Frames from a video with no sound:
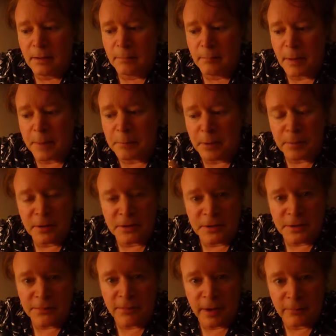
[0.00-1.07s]
My blood pressure
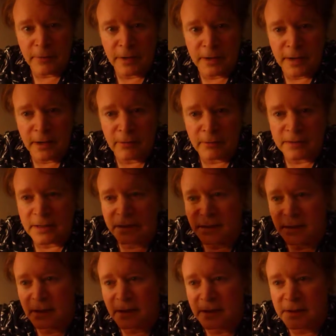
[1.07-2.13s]
is fine right now because I
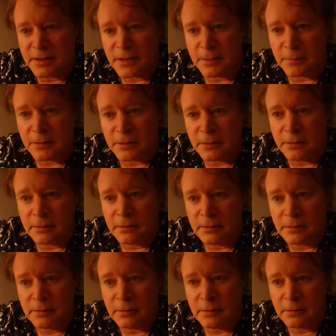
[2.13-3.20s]
took a lisinopril
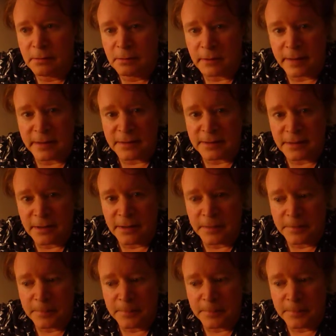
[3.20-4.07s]
last night.